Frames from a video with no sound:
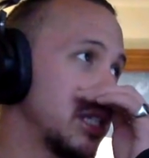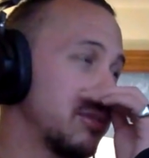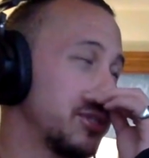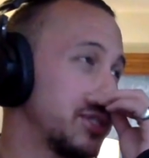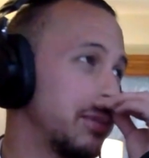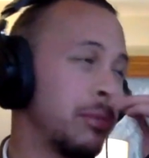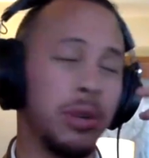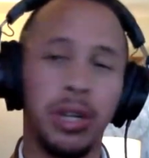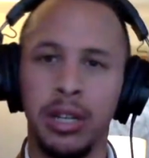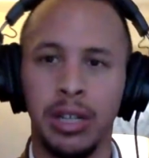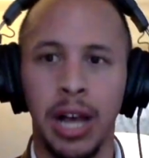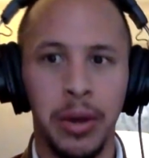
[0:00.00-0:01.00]
it's supposed to be
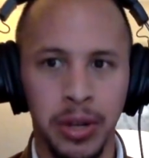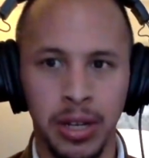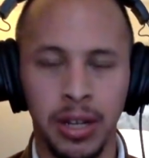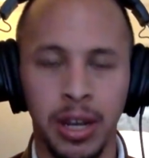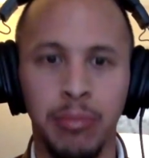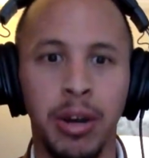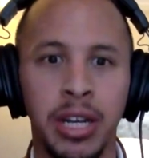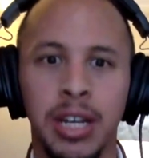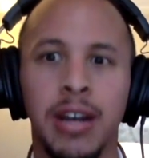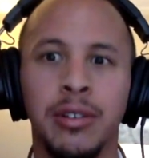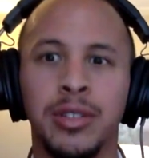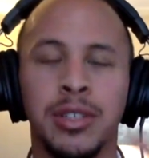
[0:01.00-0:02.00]
pretty cloudy and
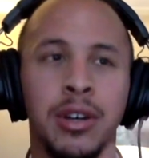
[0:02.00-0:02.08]
muggy out.